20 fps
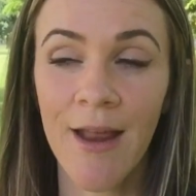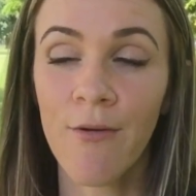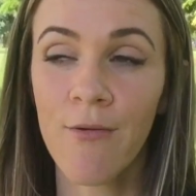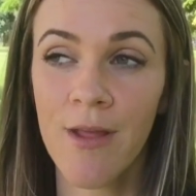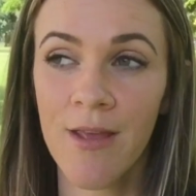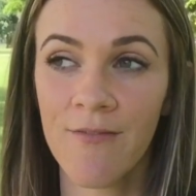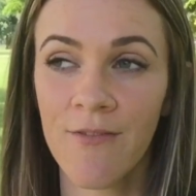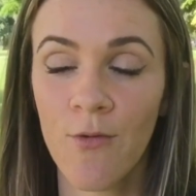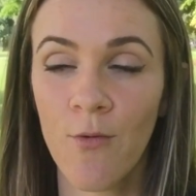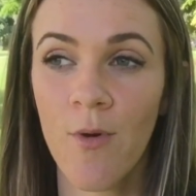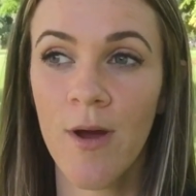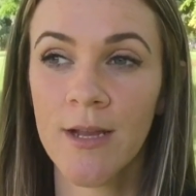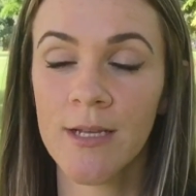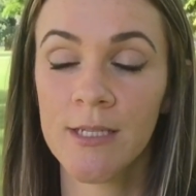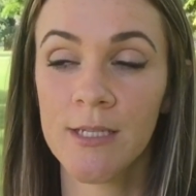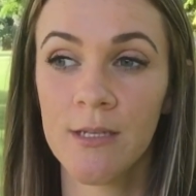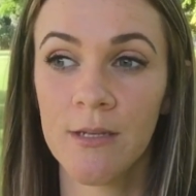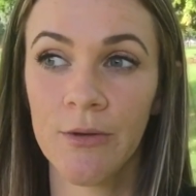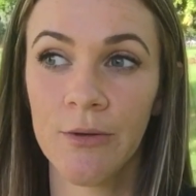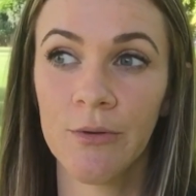I don't even want
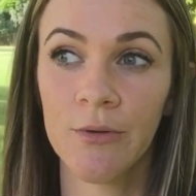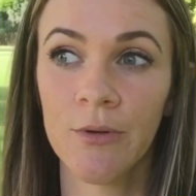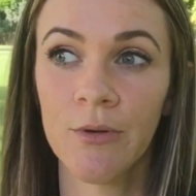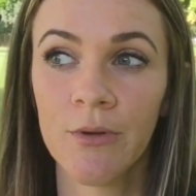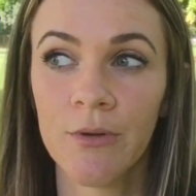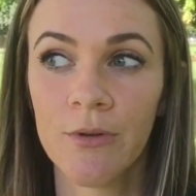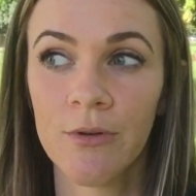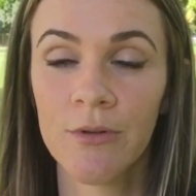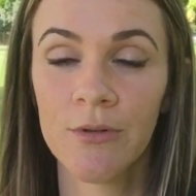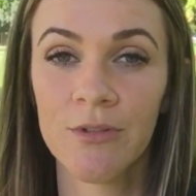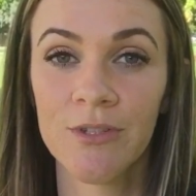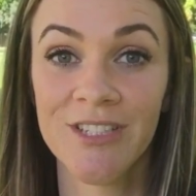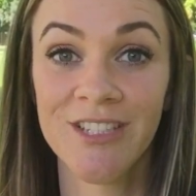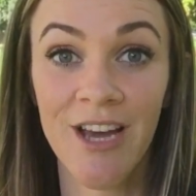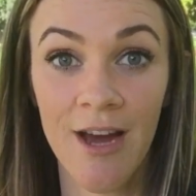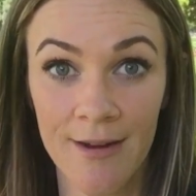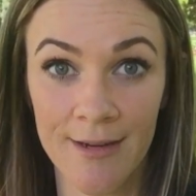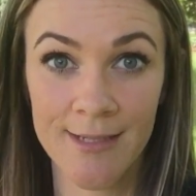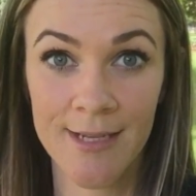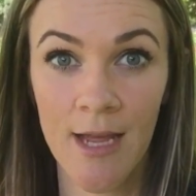to
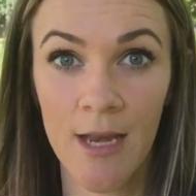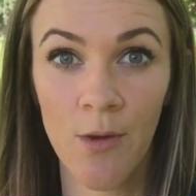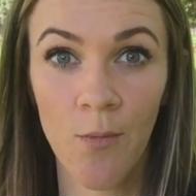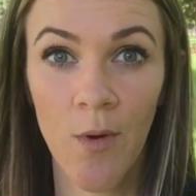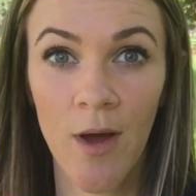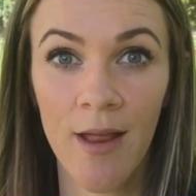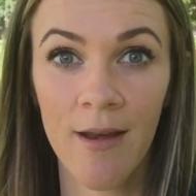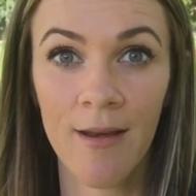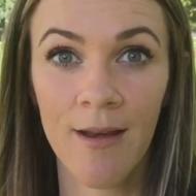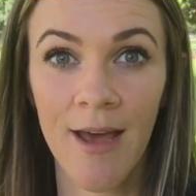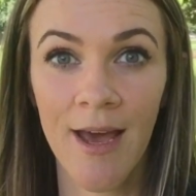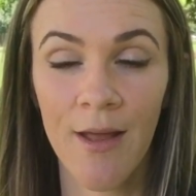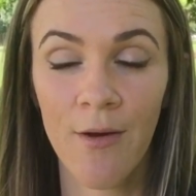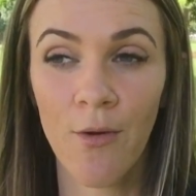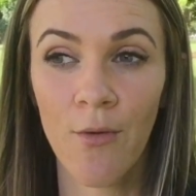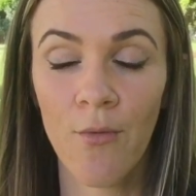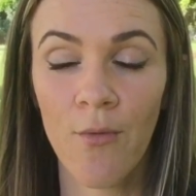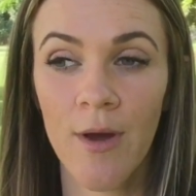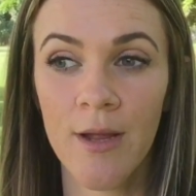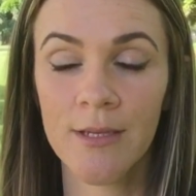talk to anyone. I
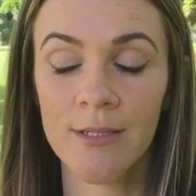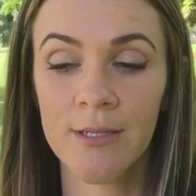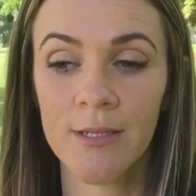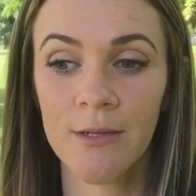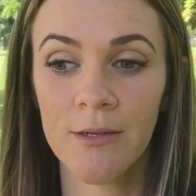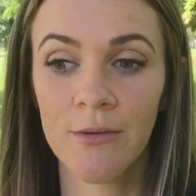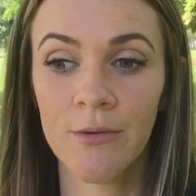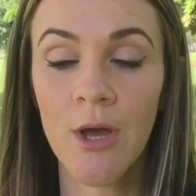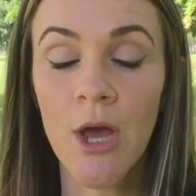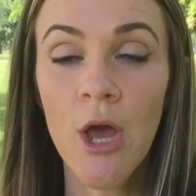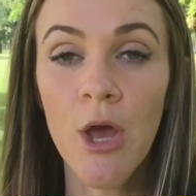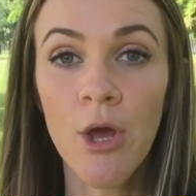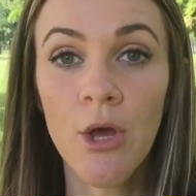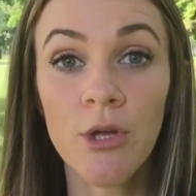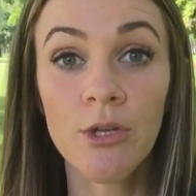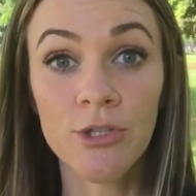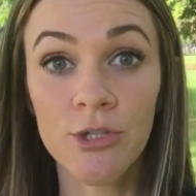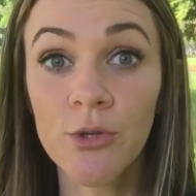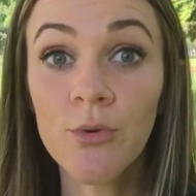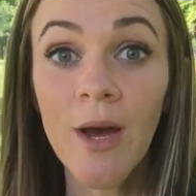don't want to
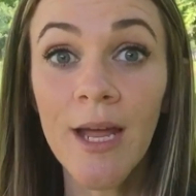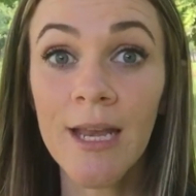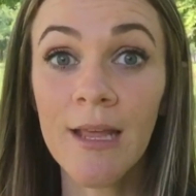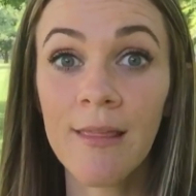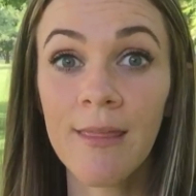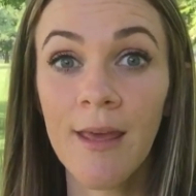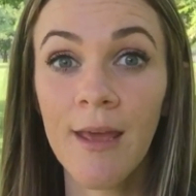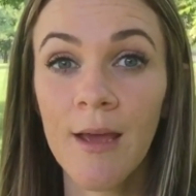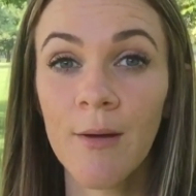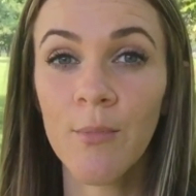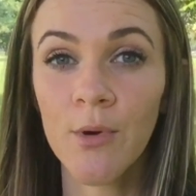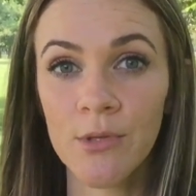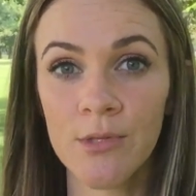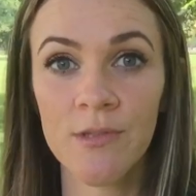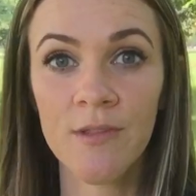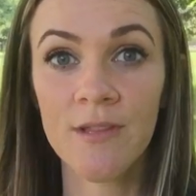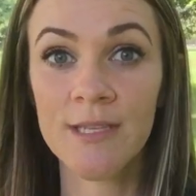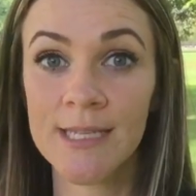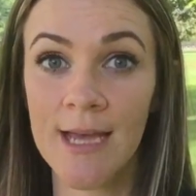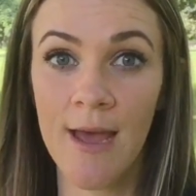do anything.
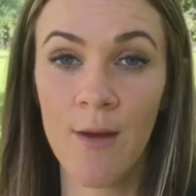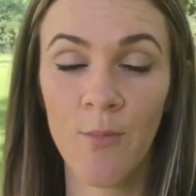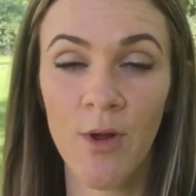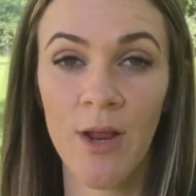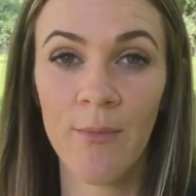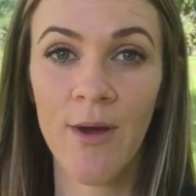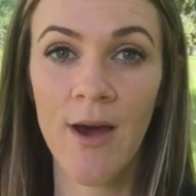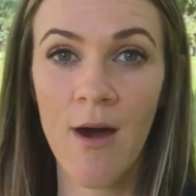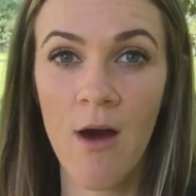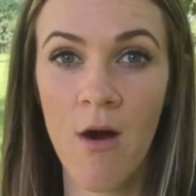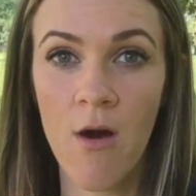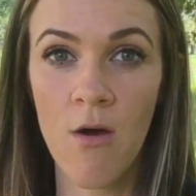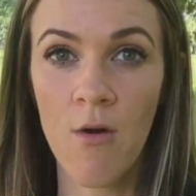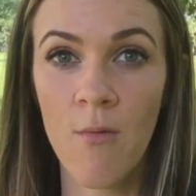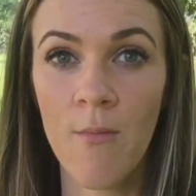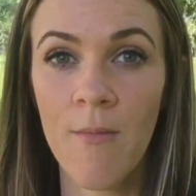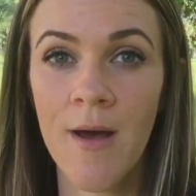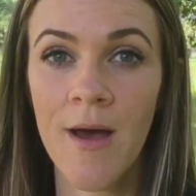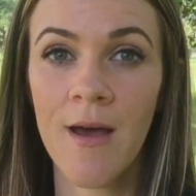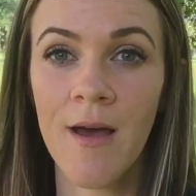Most of the time when I'm at
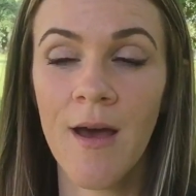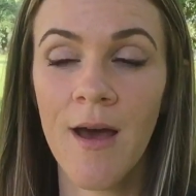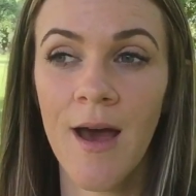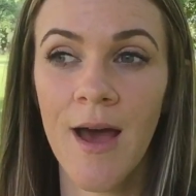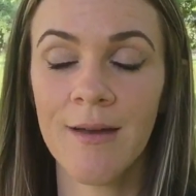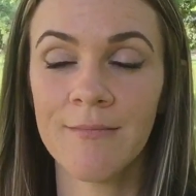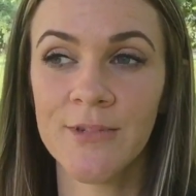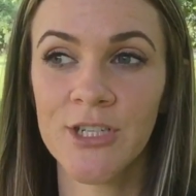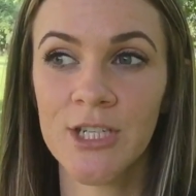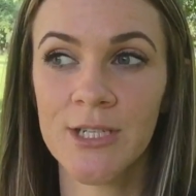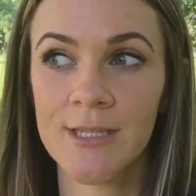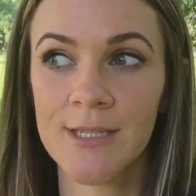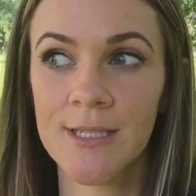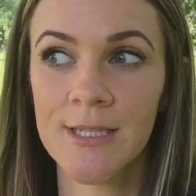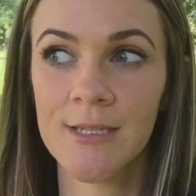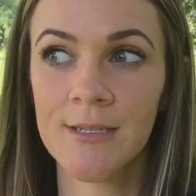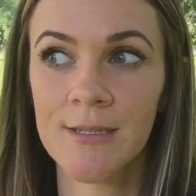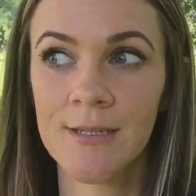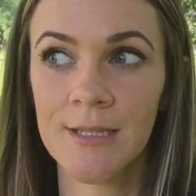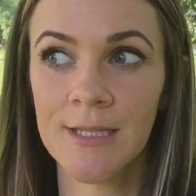home, I'm
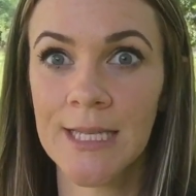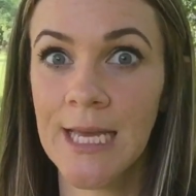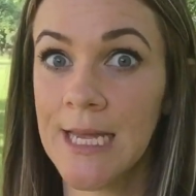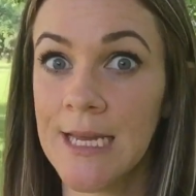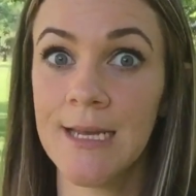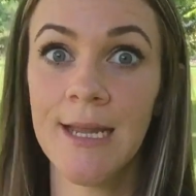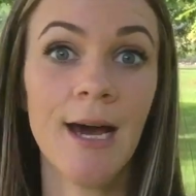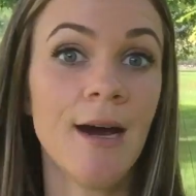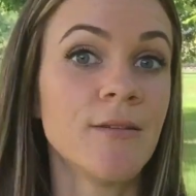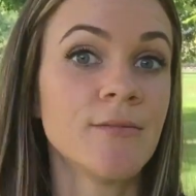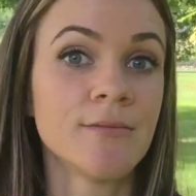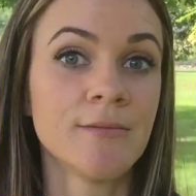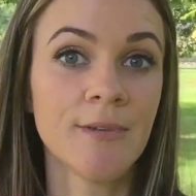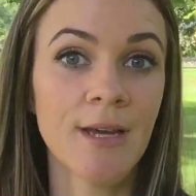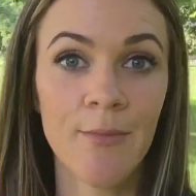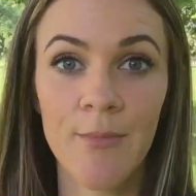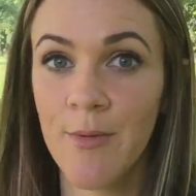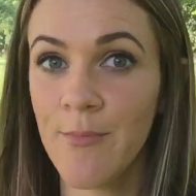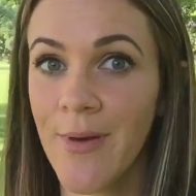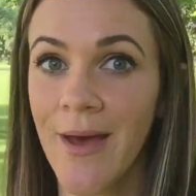just laying down.
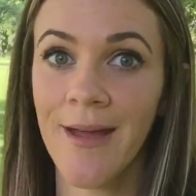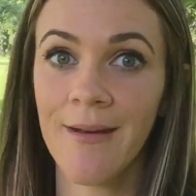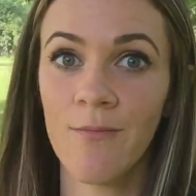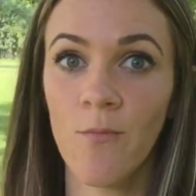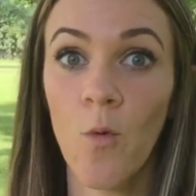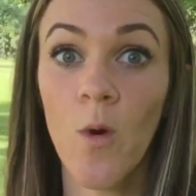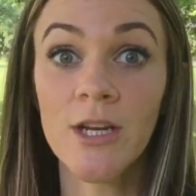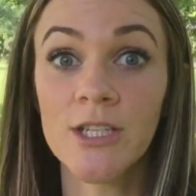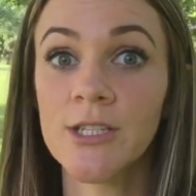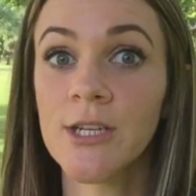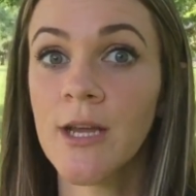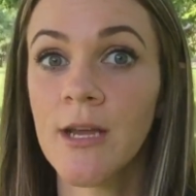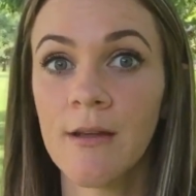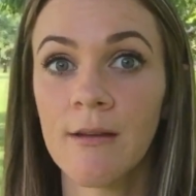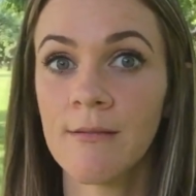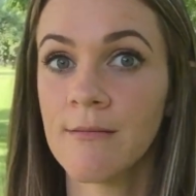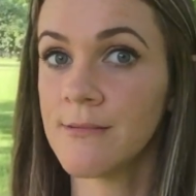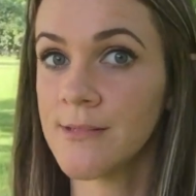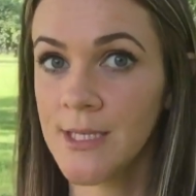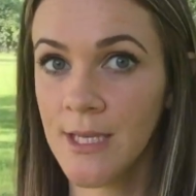I'm in bed
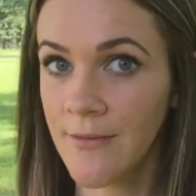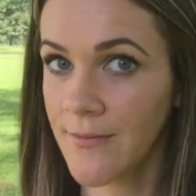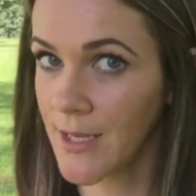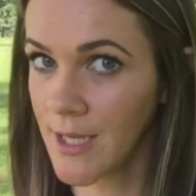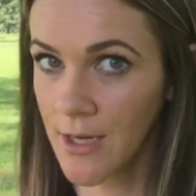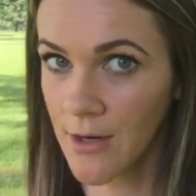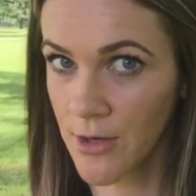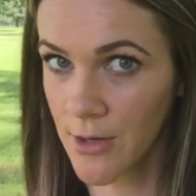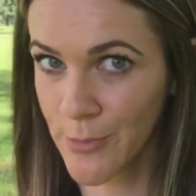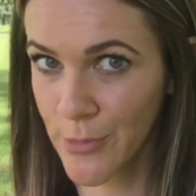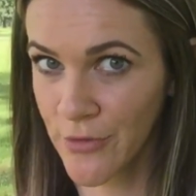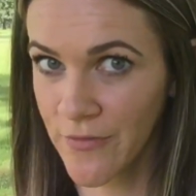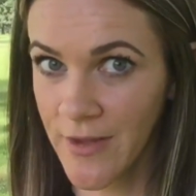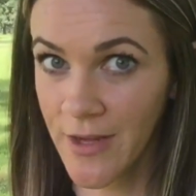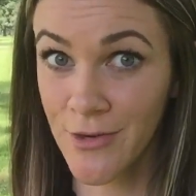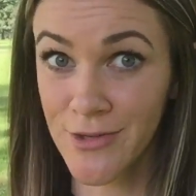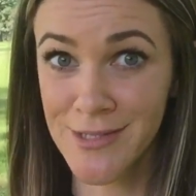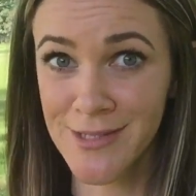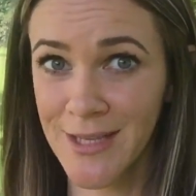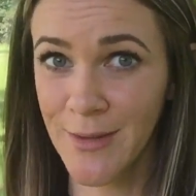watching T V or a
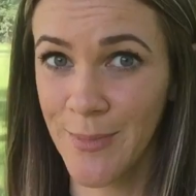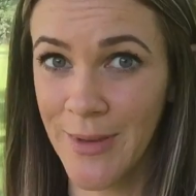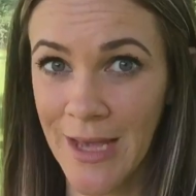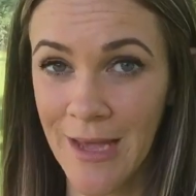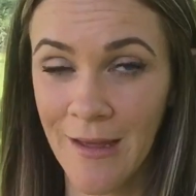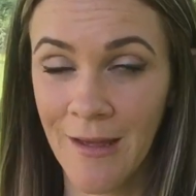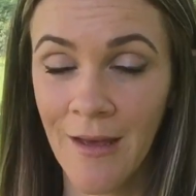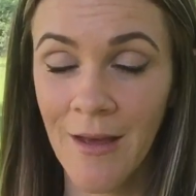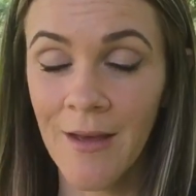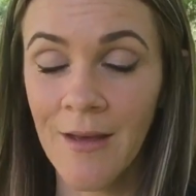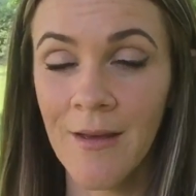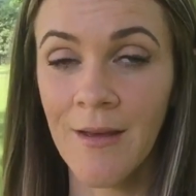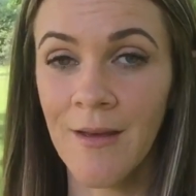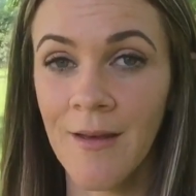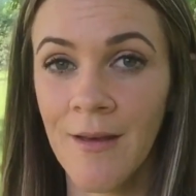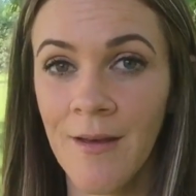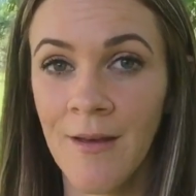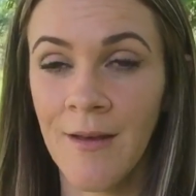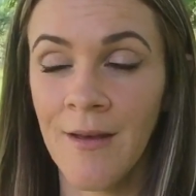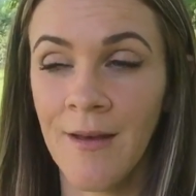movie or sleeping.
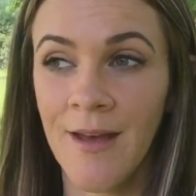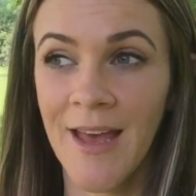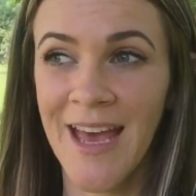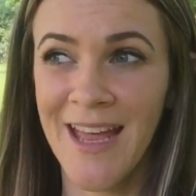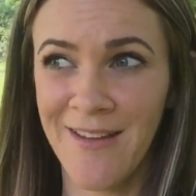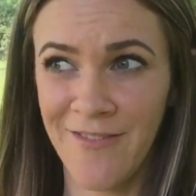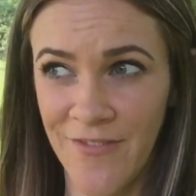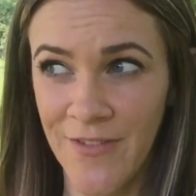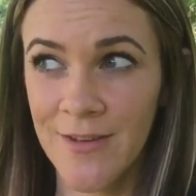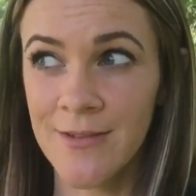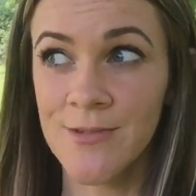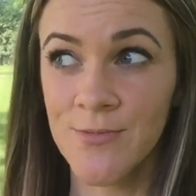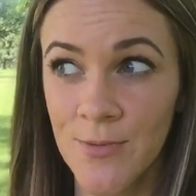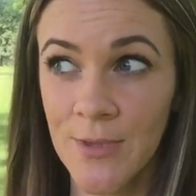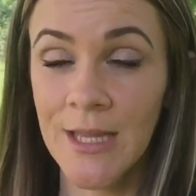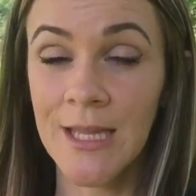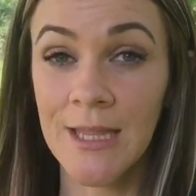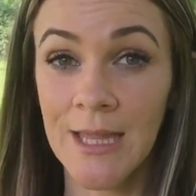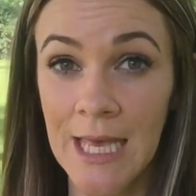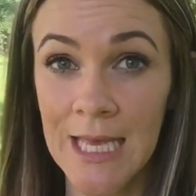And it feels
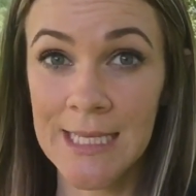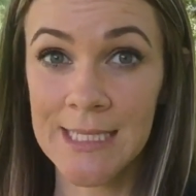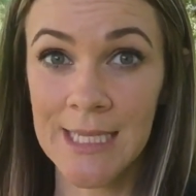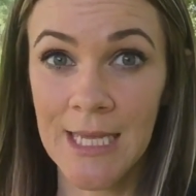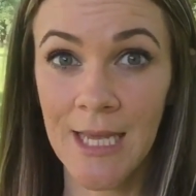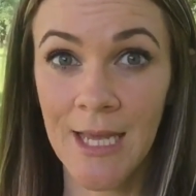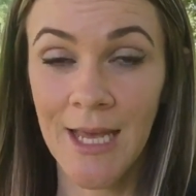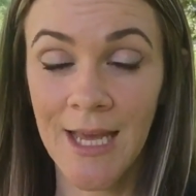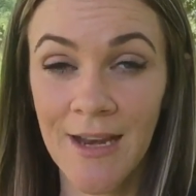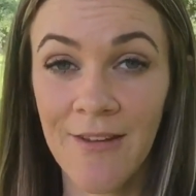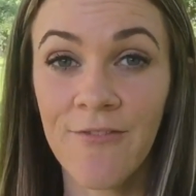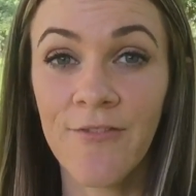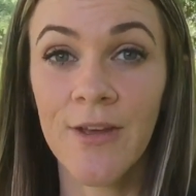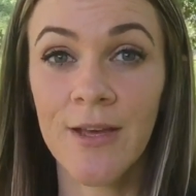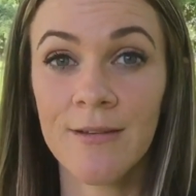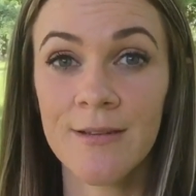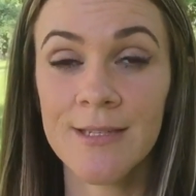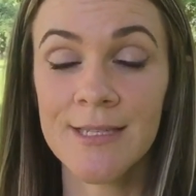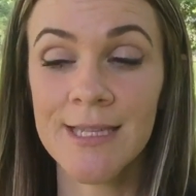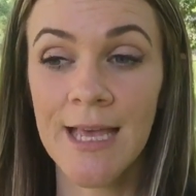really lazy, and it
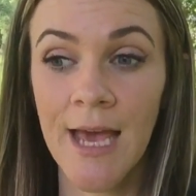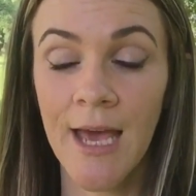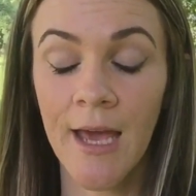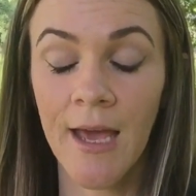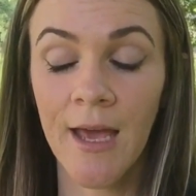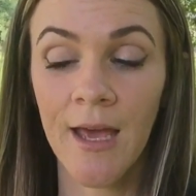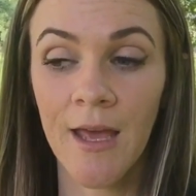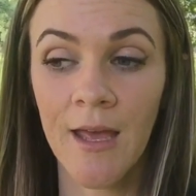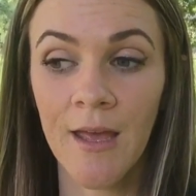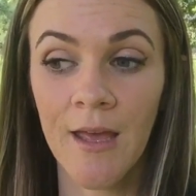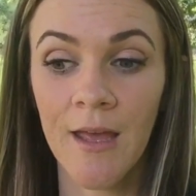feels like